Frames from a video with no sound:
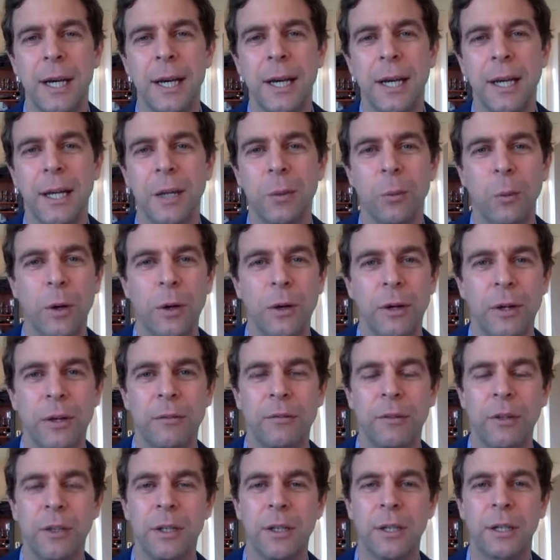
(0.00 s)
uh, and
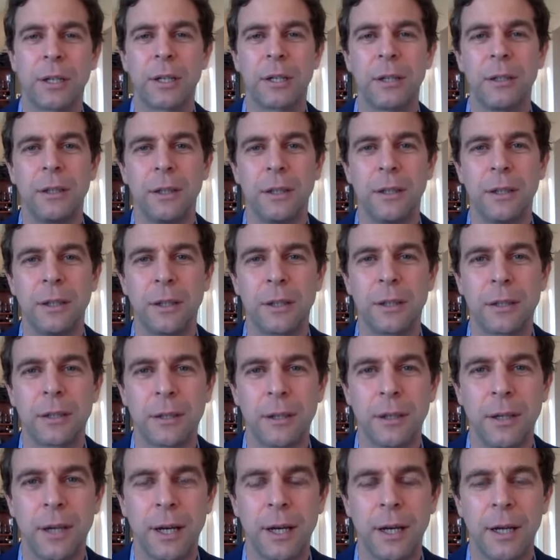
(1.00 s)
worry if you look you
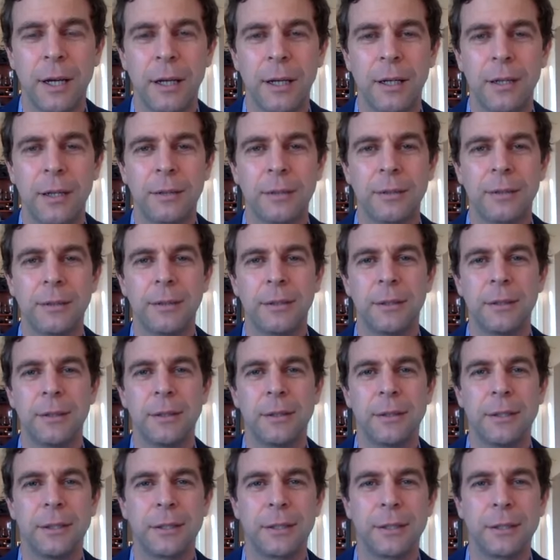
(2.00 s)
look uh,
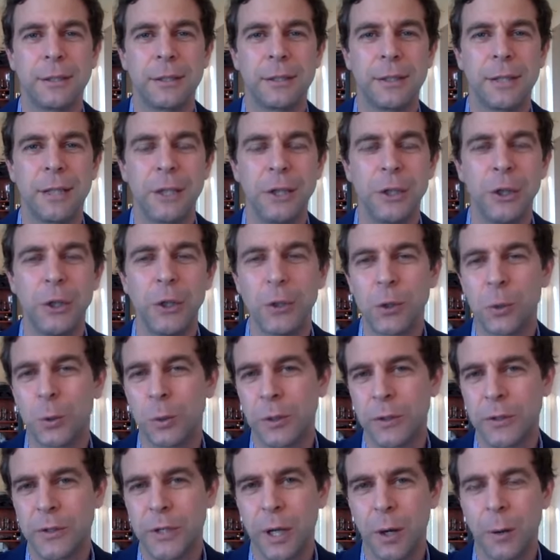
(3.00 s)
look a little
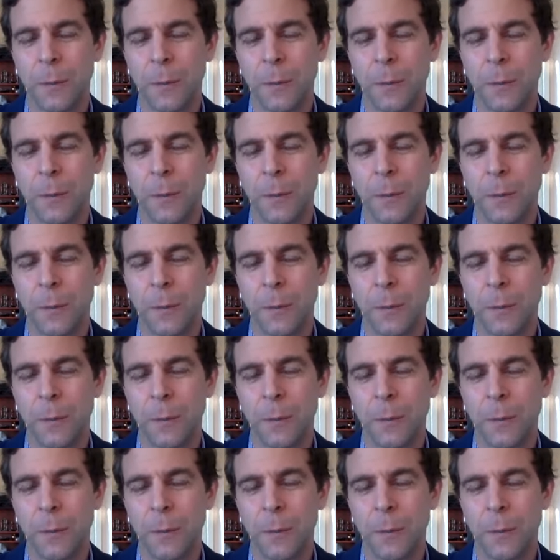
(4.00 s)
unusual.